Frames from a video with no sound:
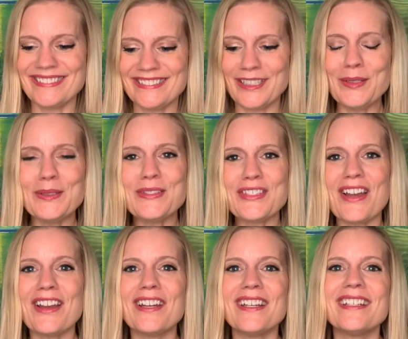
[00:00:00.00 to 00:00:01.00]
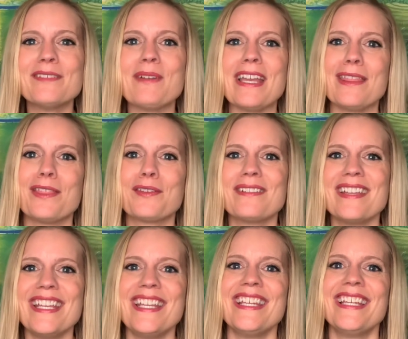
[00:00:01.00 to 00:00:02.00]
those are my
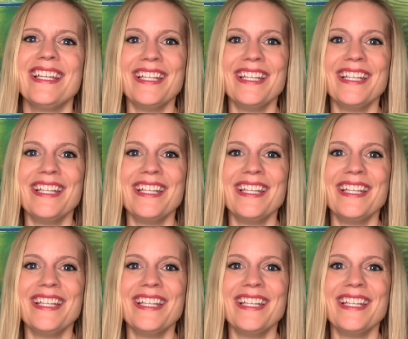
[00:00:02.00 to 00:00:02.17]
3